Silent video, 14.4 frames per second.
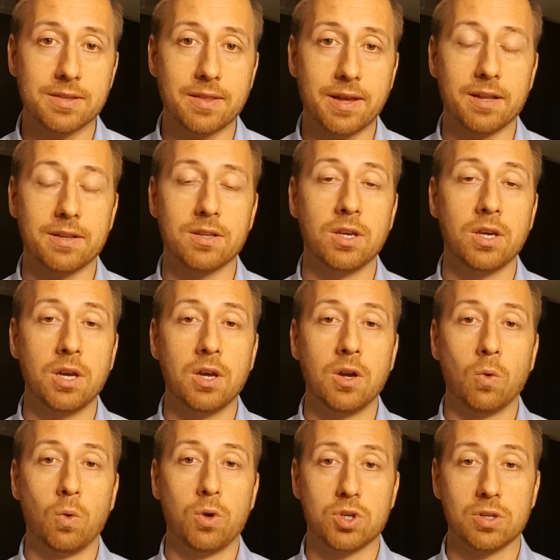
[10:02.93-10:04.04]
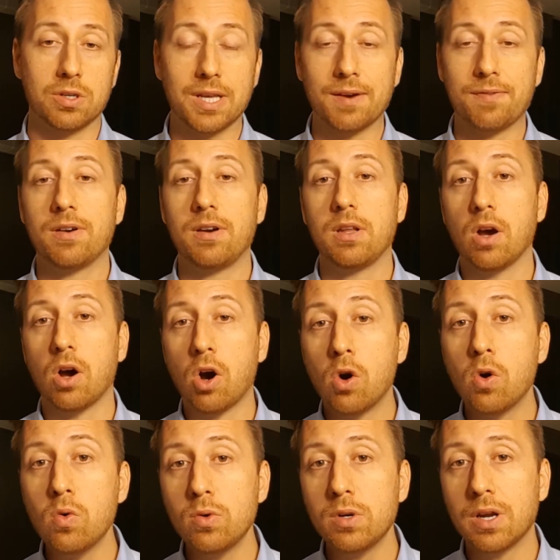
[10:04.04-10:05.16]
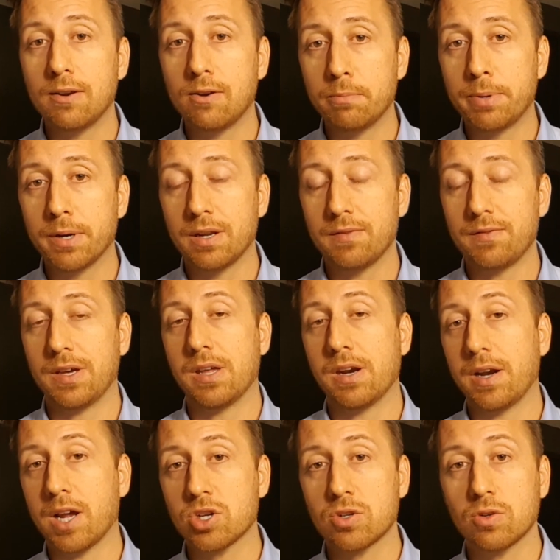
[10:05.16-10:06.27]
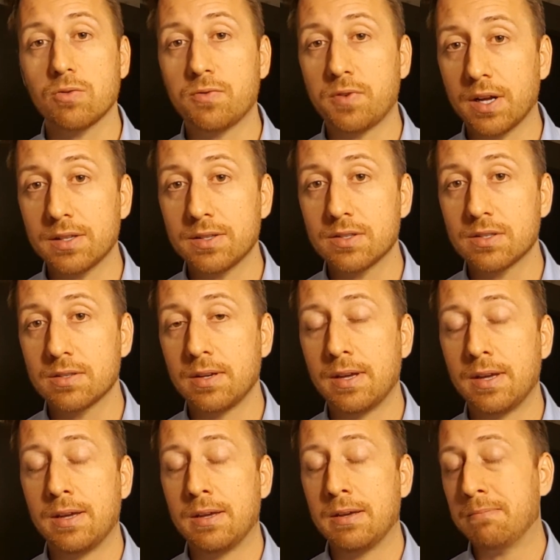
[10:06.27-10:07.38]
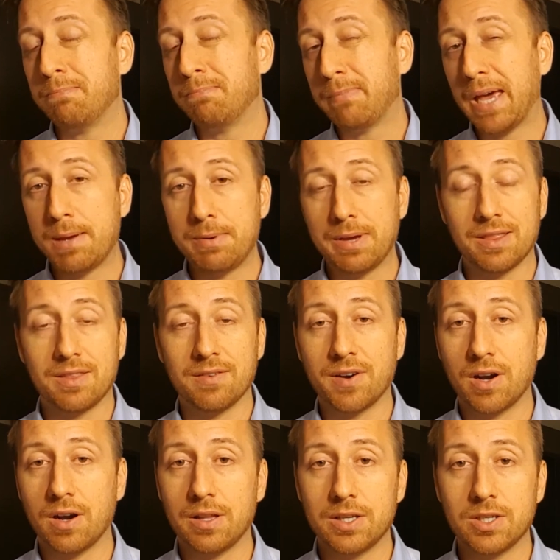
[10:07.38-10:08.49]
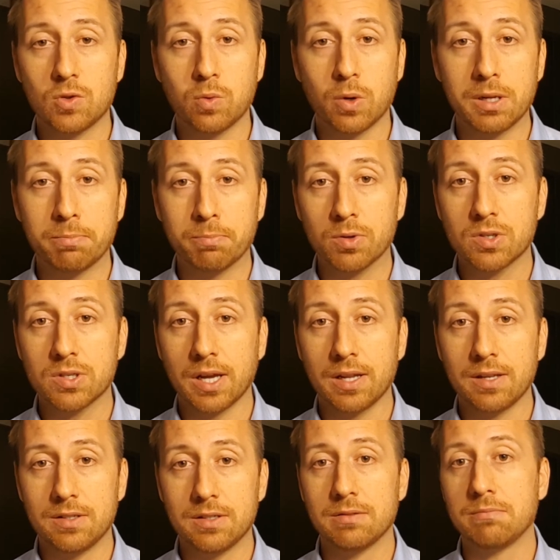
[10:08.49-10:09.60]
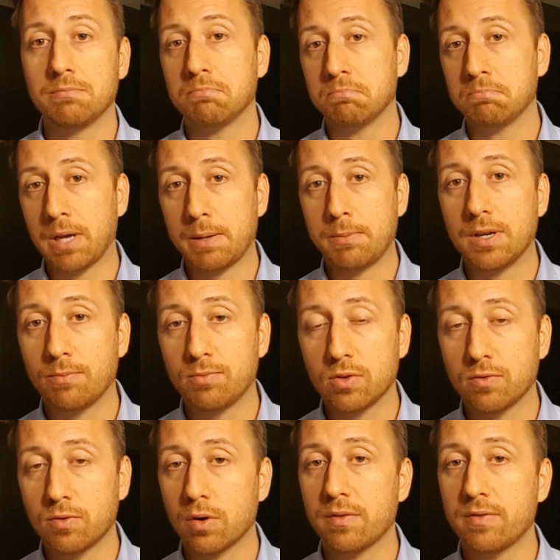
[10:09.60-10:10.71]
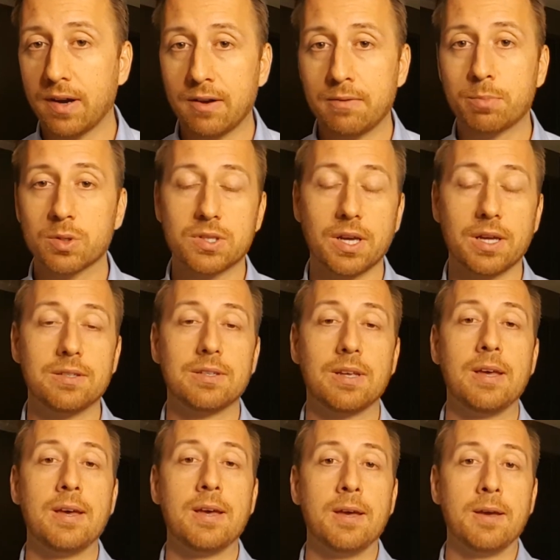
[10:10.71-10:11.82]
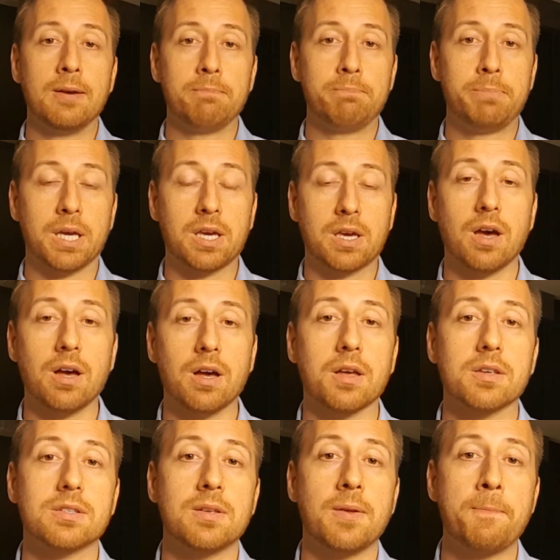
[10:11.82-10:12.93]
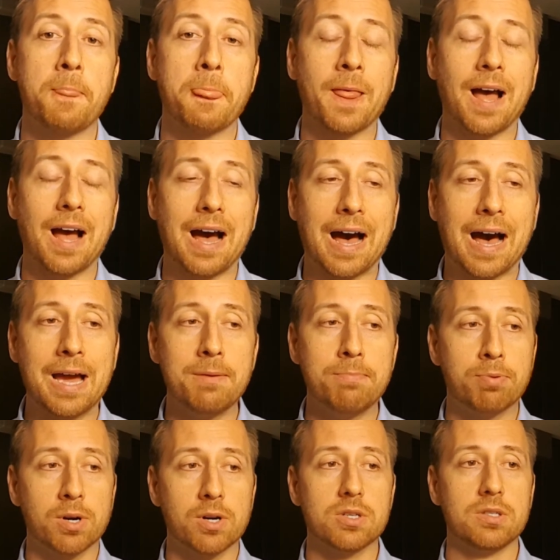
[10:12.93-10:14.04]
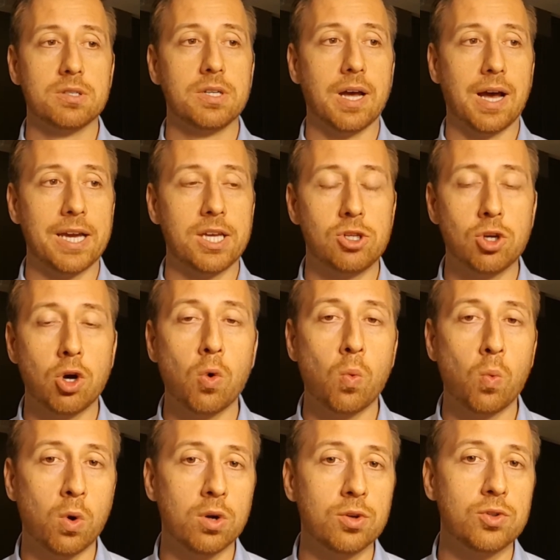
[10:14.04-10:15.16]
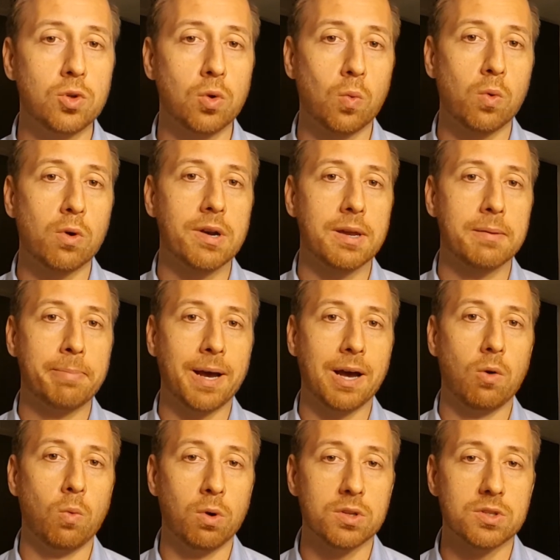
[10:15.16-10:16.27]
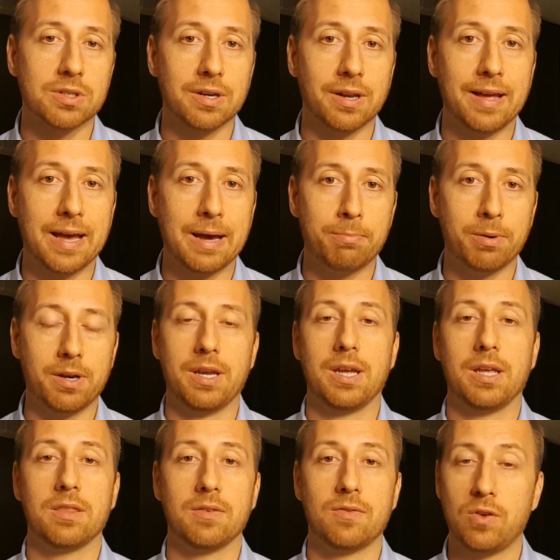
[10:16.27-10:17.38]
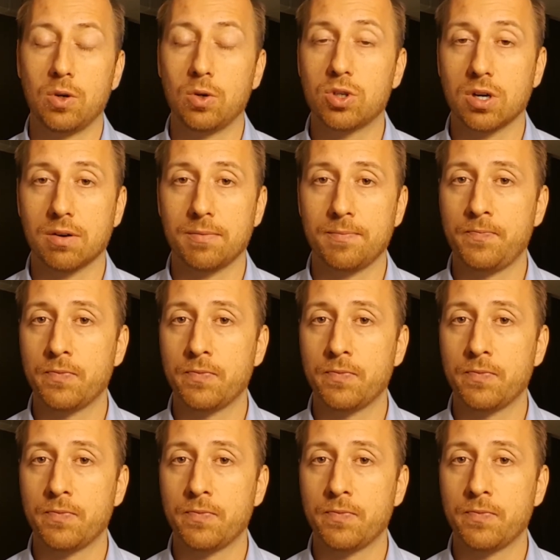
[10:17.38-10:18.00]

that we should definitely own a little bit of international funds, maybe at the very least 20%, maybe up to 45%, because I don't want to worry about what's going to happen in the future.